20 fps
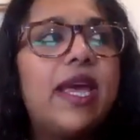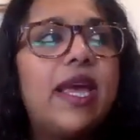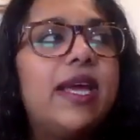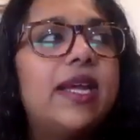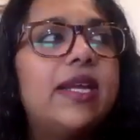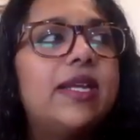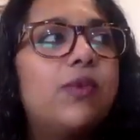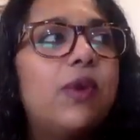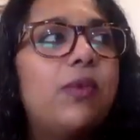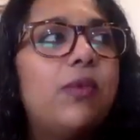
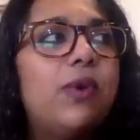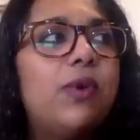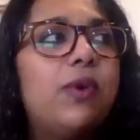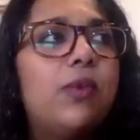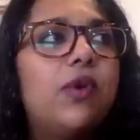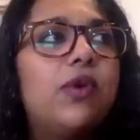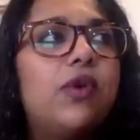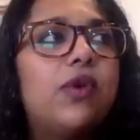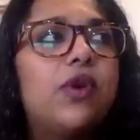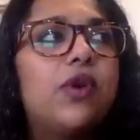and when we
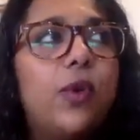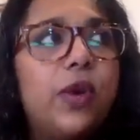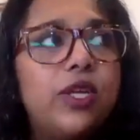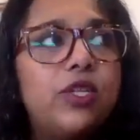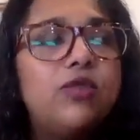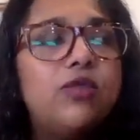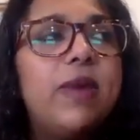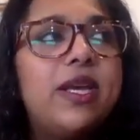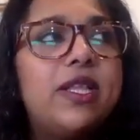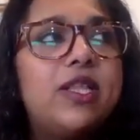were
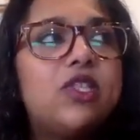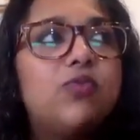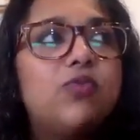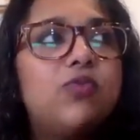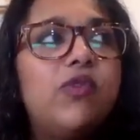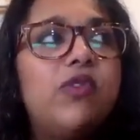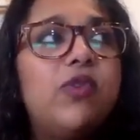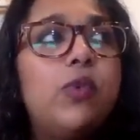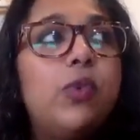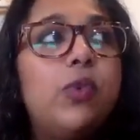going to make this
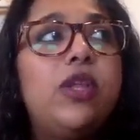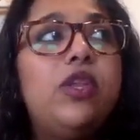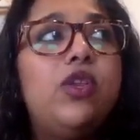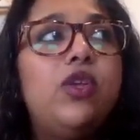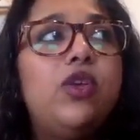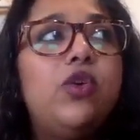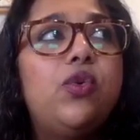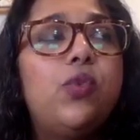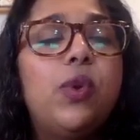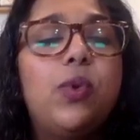movie, we
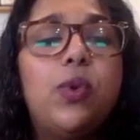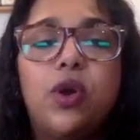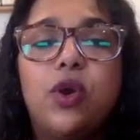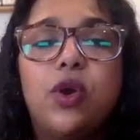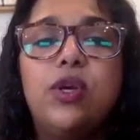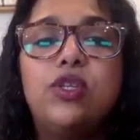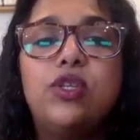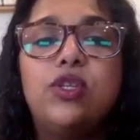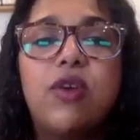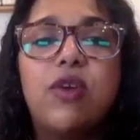knew we were
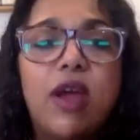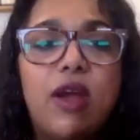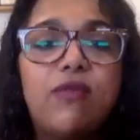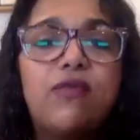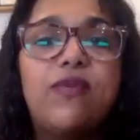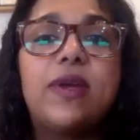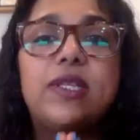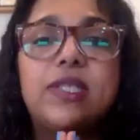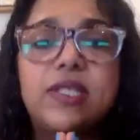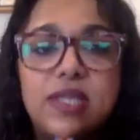going to
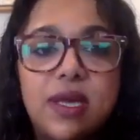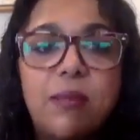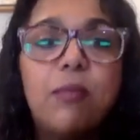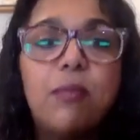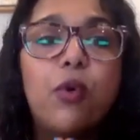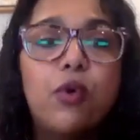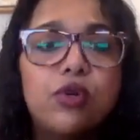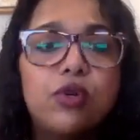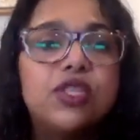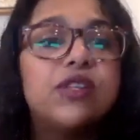crowdfund
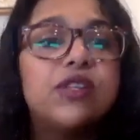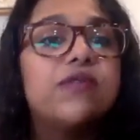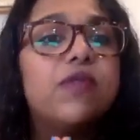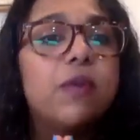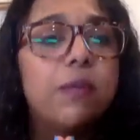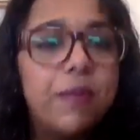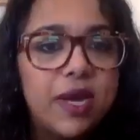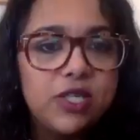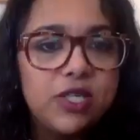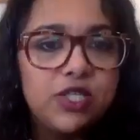some portion of
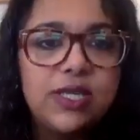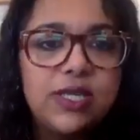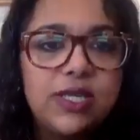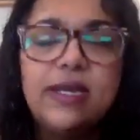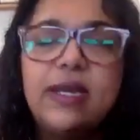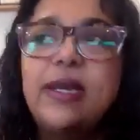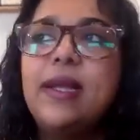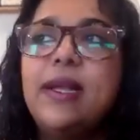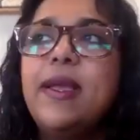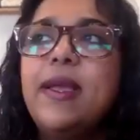the budget,